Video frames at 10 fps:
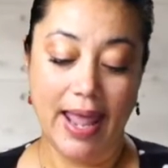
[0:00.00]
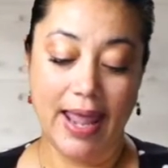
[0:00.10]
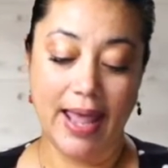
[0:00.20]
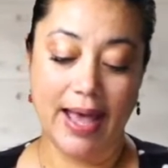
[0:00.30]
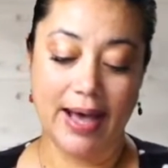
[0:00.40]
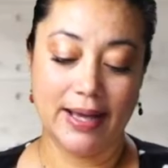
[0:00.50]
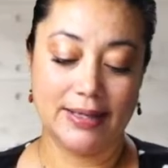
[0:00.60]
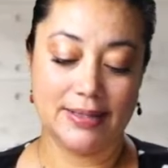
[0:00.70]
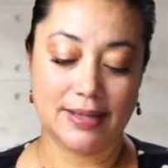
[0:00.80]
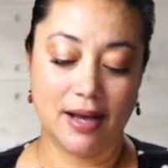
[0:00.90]

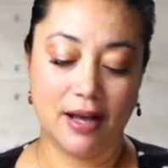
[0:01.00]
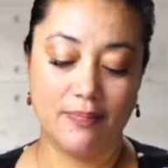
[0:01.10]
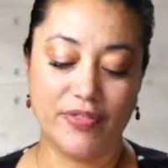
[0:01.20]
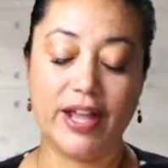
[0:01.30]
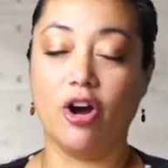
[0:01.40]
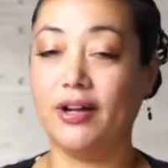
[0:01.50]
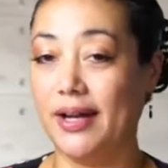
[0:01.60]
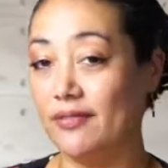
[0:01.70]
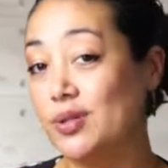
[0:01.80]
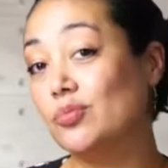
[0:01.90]
and they are
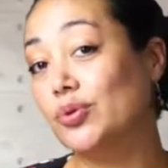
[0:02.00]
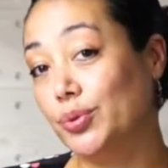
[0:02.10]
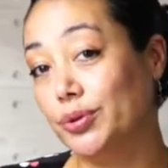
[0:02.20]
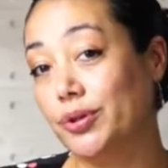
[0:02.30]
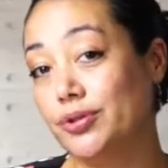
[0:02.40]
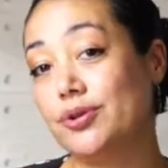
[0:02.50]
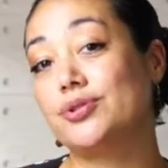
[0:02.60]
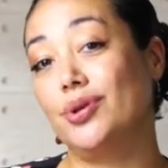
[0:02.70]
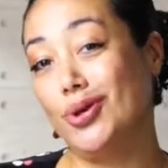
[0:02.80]
going to have some road closures,